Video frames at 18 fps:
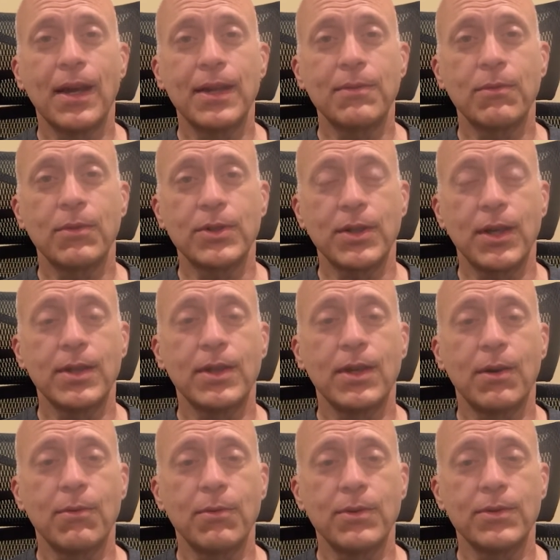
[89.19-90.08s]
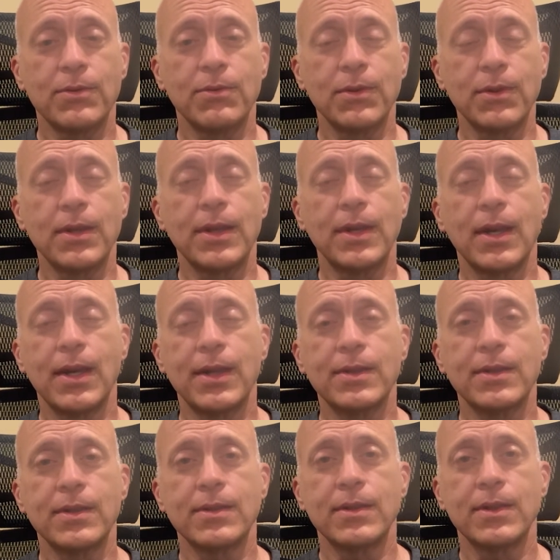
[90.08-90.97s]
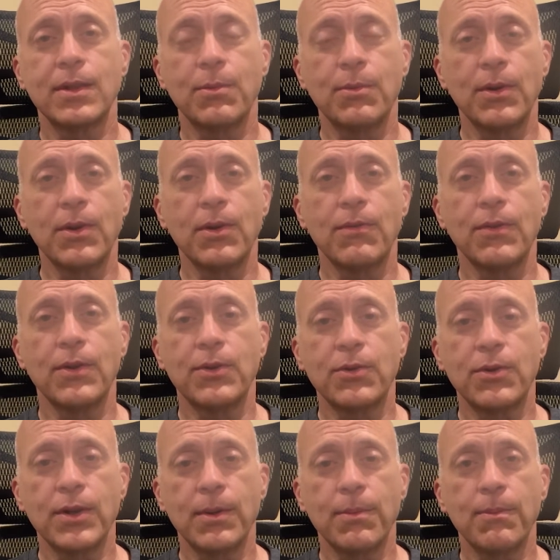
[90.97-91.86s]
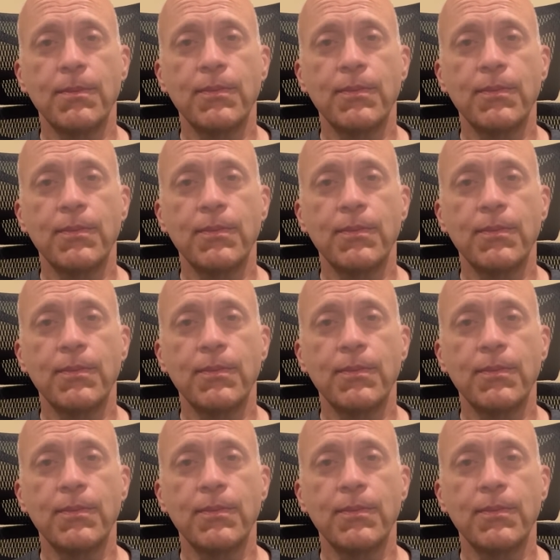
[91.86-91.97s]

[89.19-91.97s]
which I thought was really nice, is in the middle of the trip,